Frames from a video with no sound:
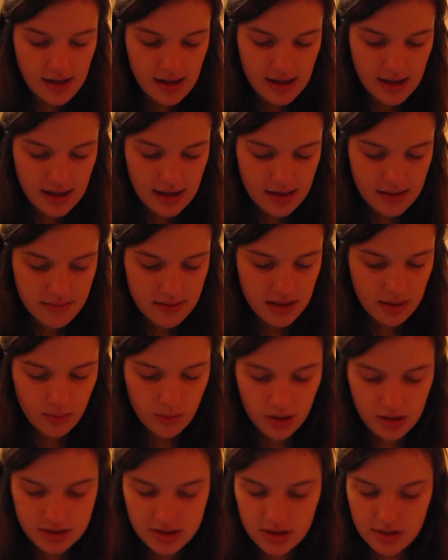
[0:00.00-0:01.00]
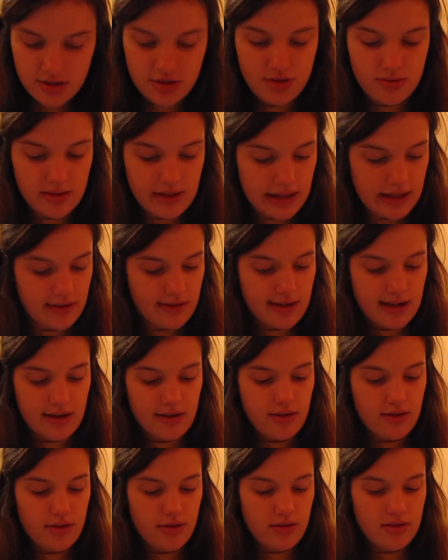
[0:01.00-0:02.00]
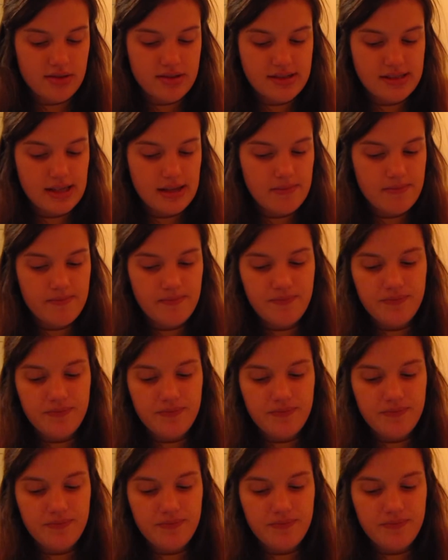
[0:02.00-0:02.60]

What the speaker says: They walked on dry ground through the sea.